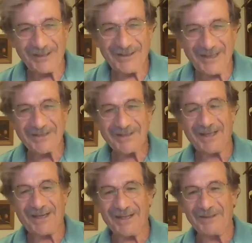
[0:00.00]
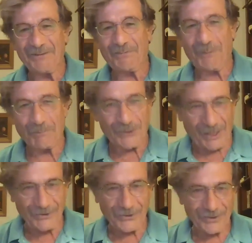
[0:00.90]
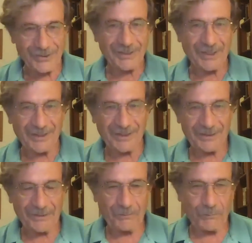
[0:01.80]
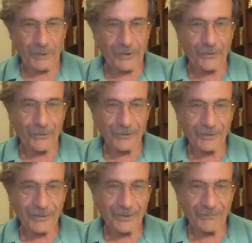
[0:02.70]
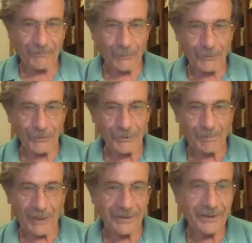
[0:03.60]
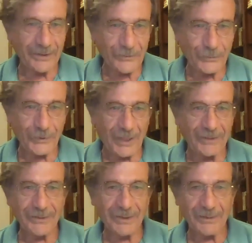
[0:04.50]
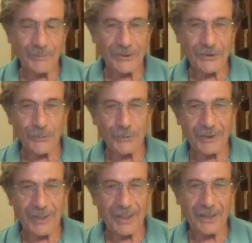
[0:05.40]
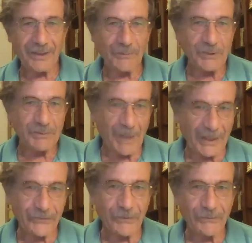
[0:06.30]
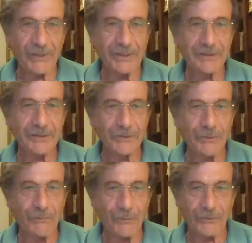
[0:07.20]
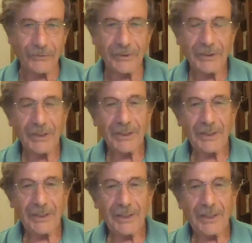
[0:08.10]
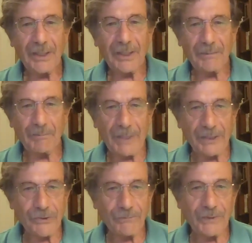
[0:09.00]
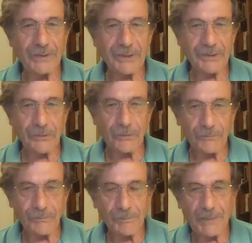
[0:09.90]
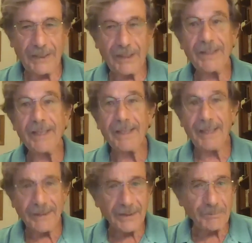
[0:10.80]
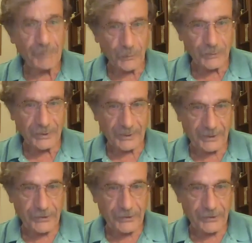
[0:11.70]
that's the kind of objections we got. And of course, by the year 2000, with QTL and with microarrays and so on, much of it is over. But I think another important